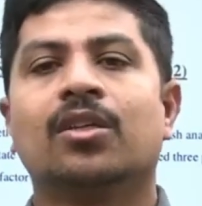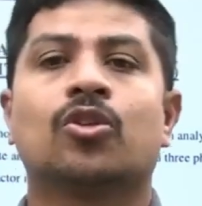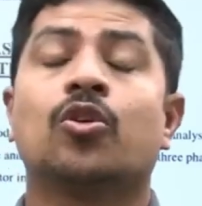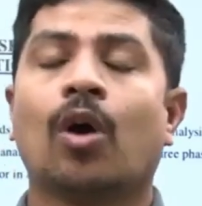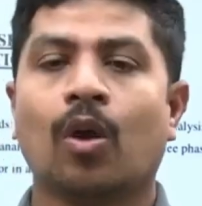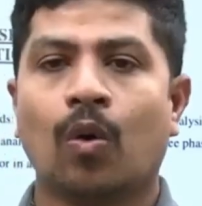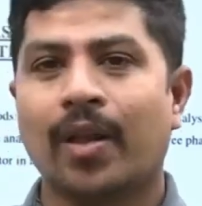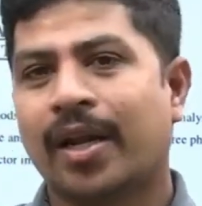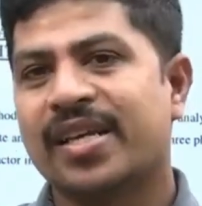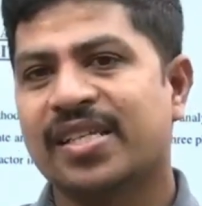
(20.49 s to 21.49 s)
So you all know
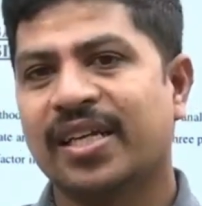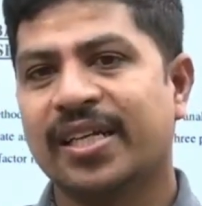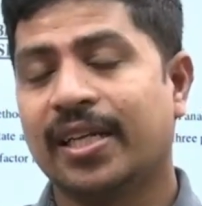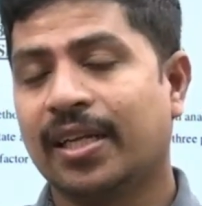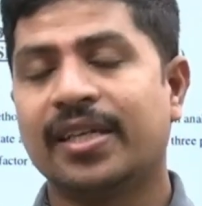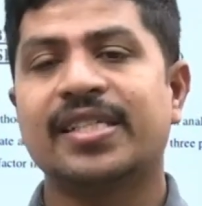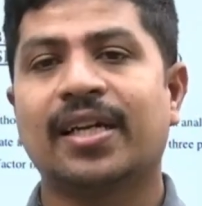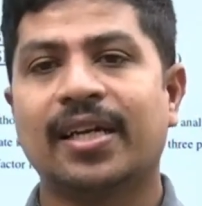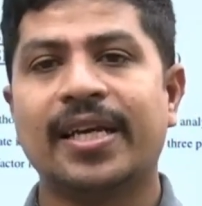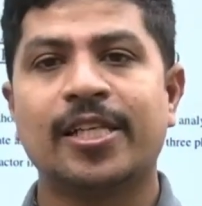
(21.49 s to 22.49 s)
that recently,
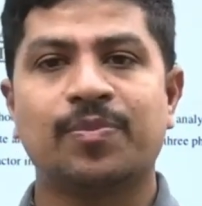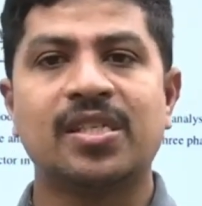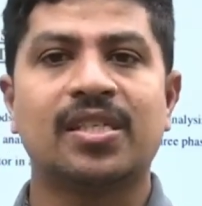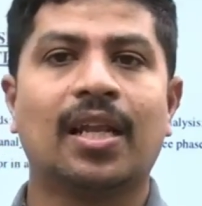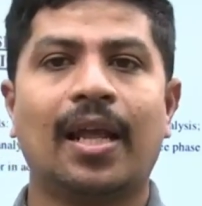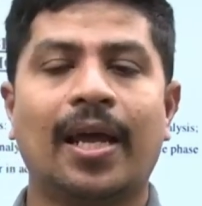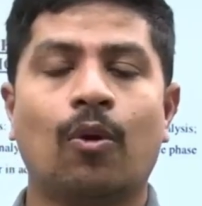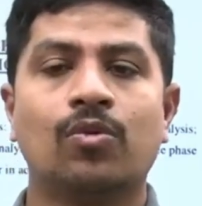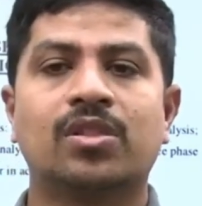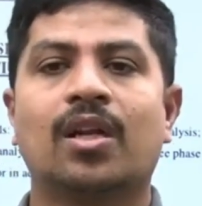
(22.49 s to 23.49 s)
recently HPCL
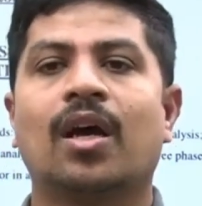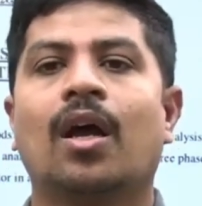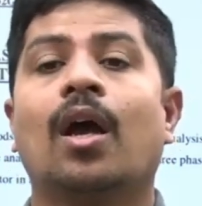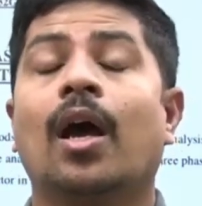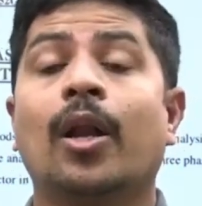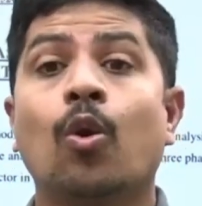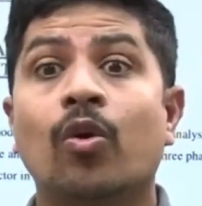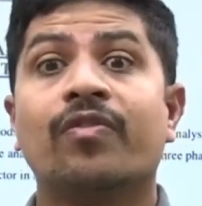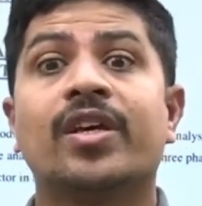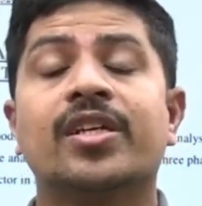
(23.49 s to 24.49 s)
announced uh, a
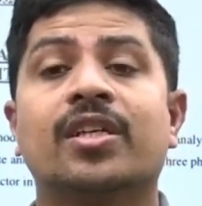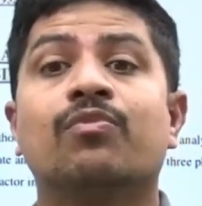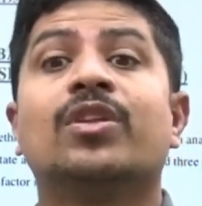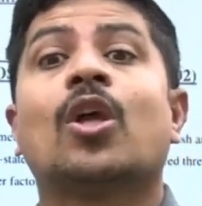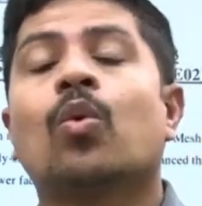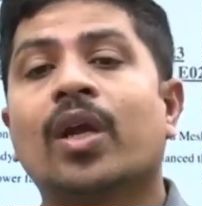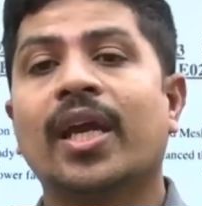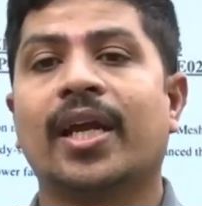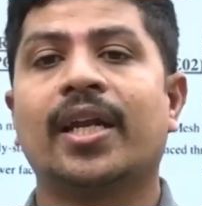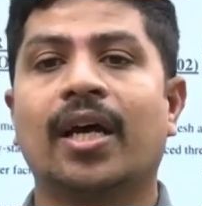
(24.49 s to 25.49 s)
notification without
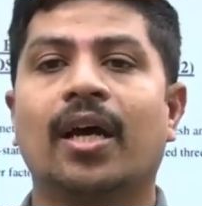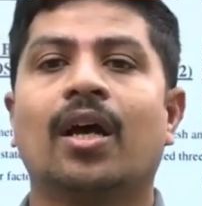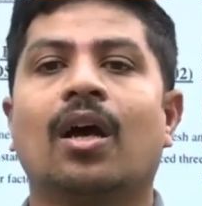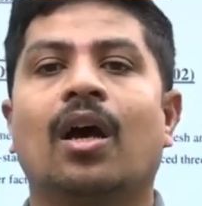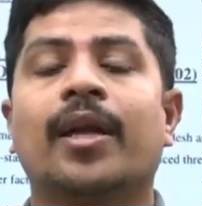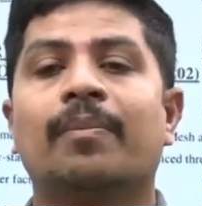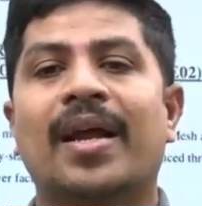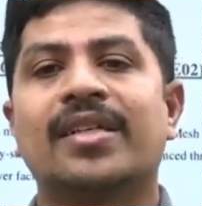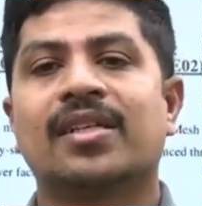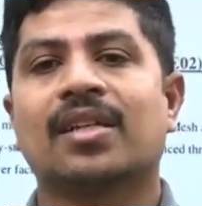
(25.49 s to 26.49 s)
gate uh, in
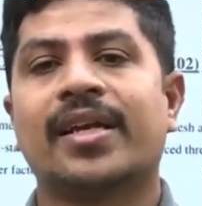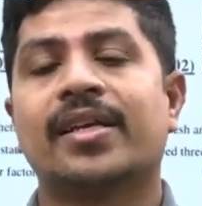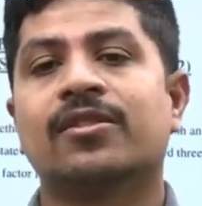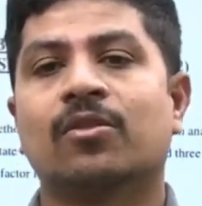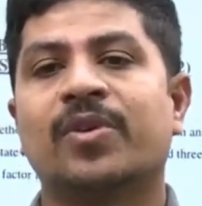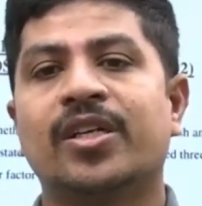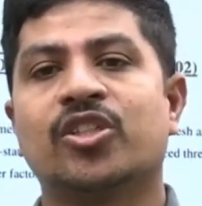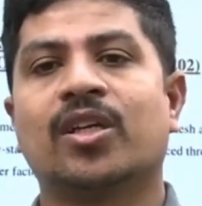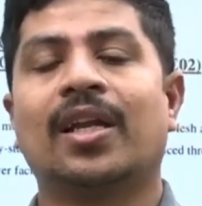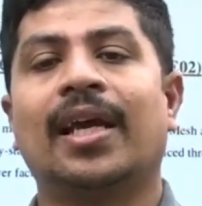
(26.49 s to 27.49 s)
branches like
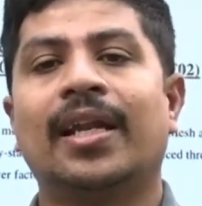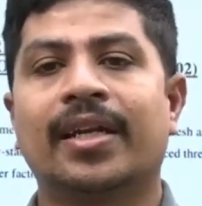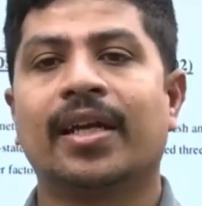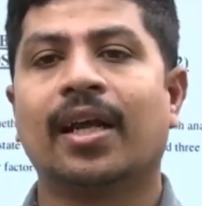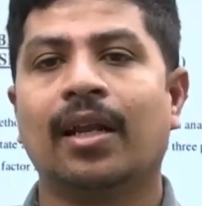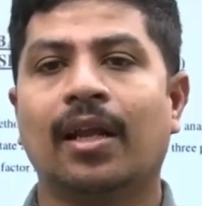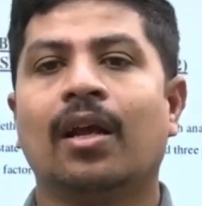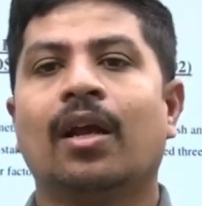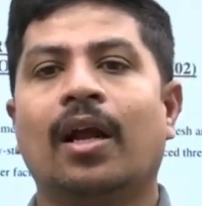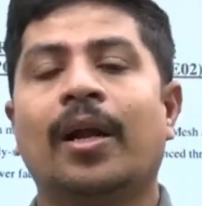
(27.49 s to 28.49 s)
instrumentation, electrical
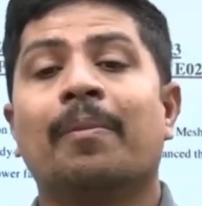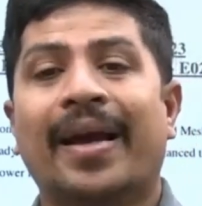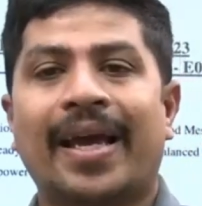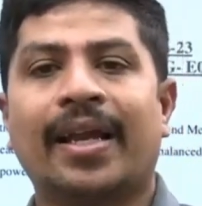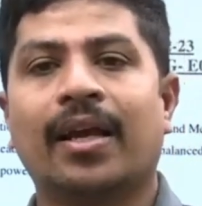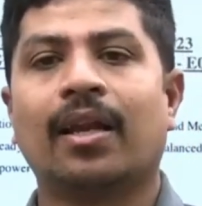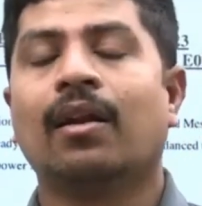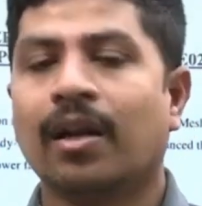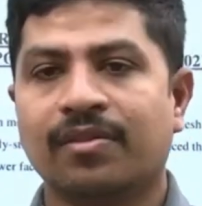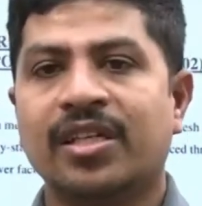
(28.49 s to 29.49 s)
and
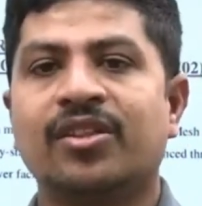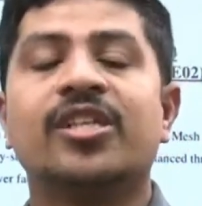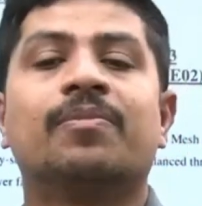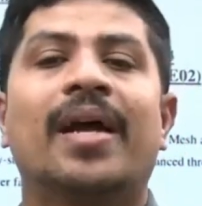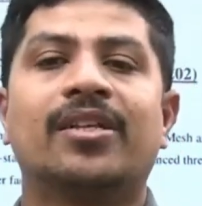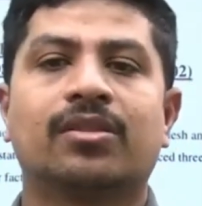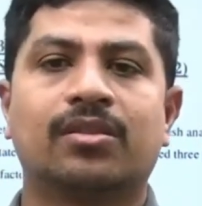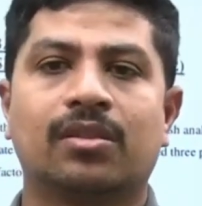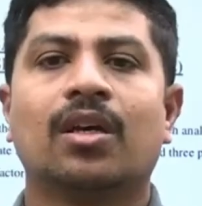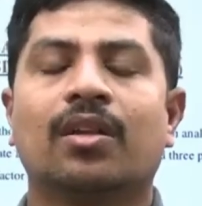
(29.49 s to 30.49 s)
mechanical and in these
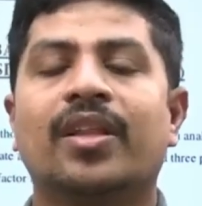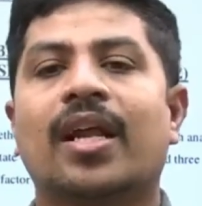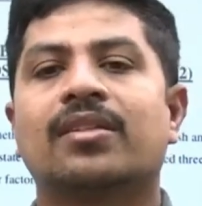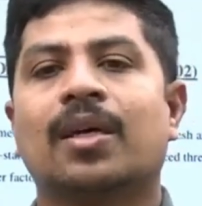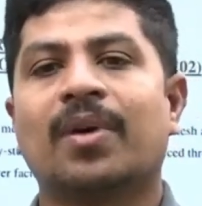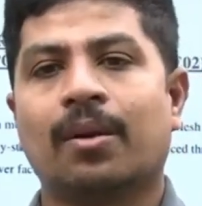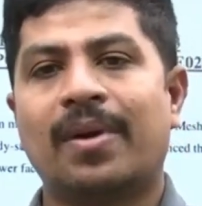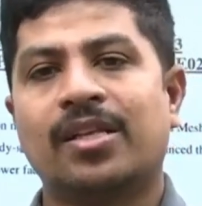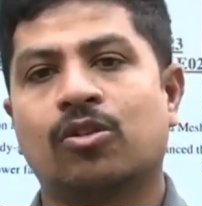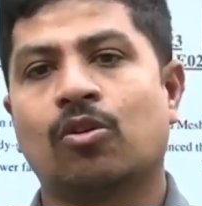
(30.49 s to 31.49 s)
branches. There are some other
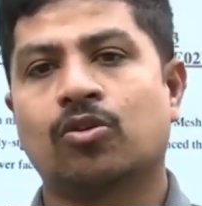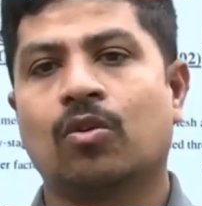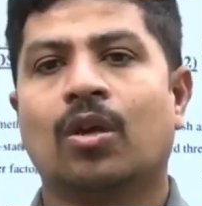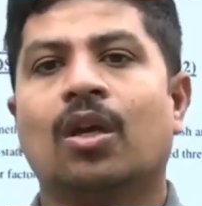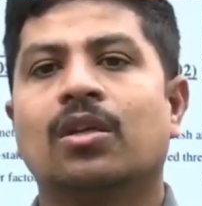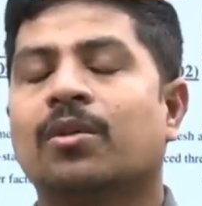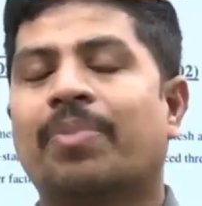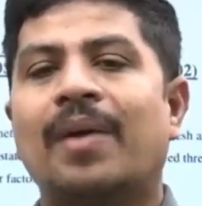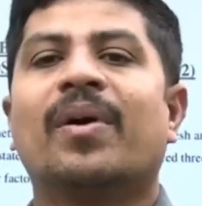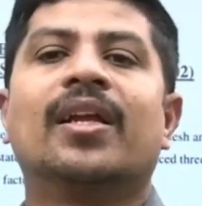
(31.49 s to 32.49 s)
branches also, so
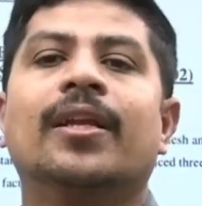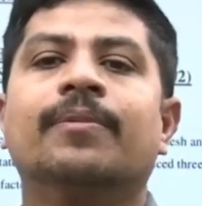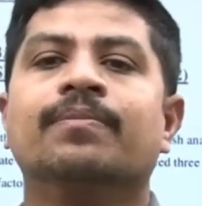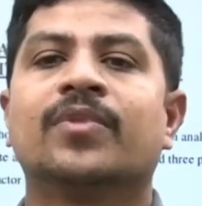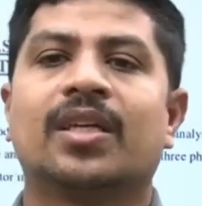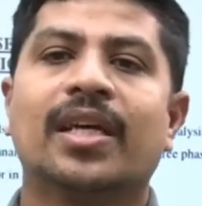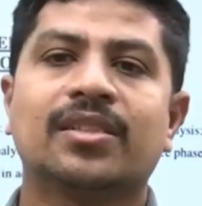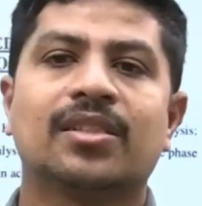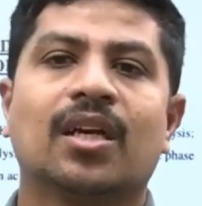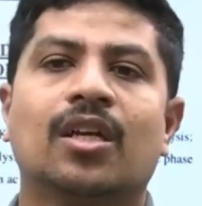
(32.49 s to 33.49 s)
primarily.
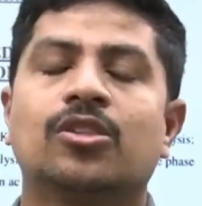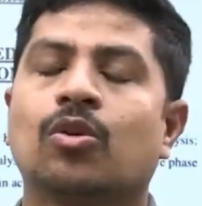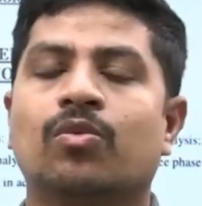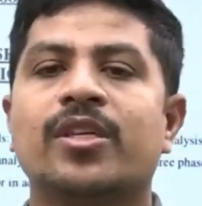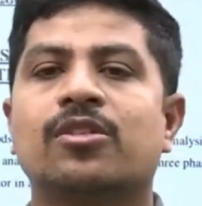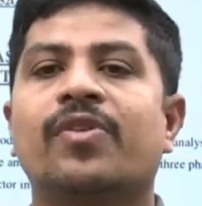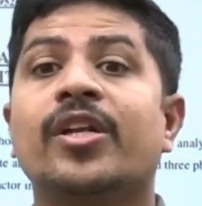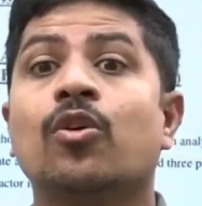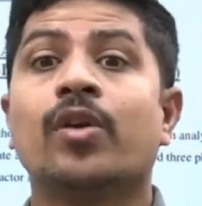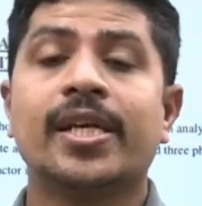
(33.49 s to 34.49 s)
Yes, so this
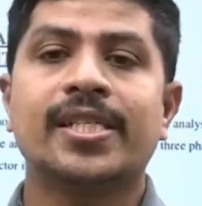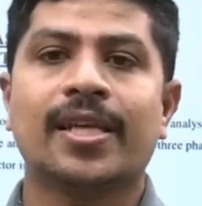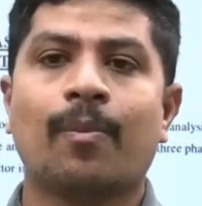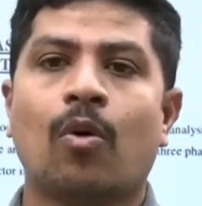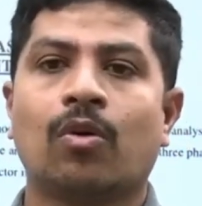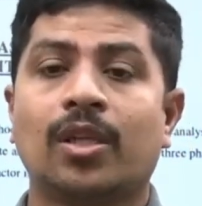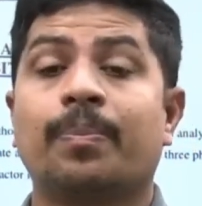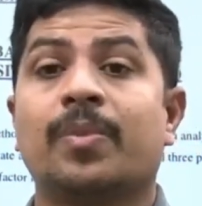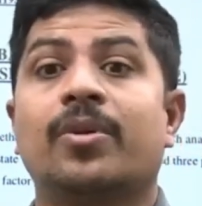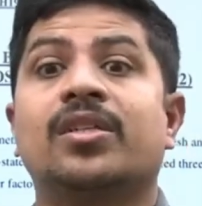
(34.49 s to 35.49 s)
video is about the
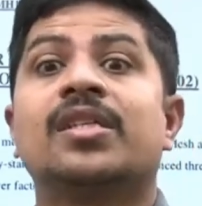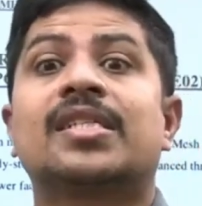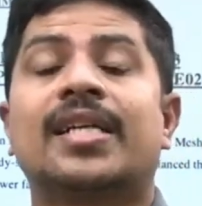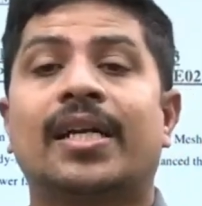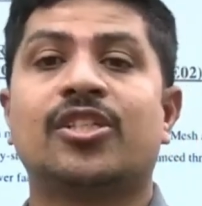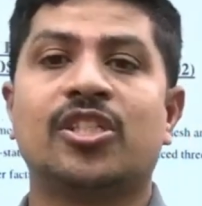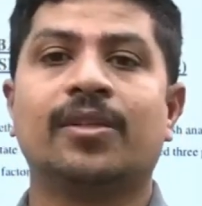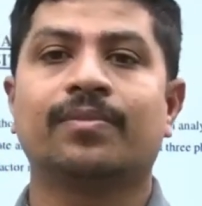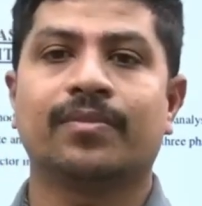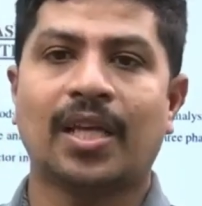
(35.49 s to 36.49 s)
preparation
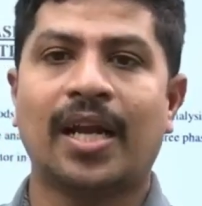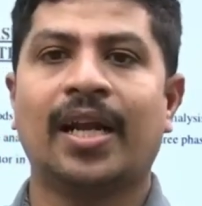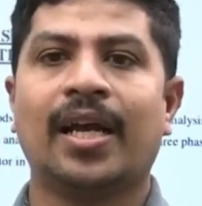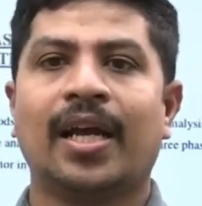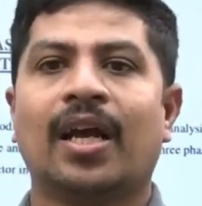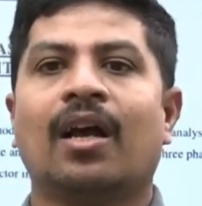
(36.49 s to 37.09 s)
strategy and uh,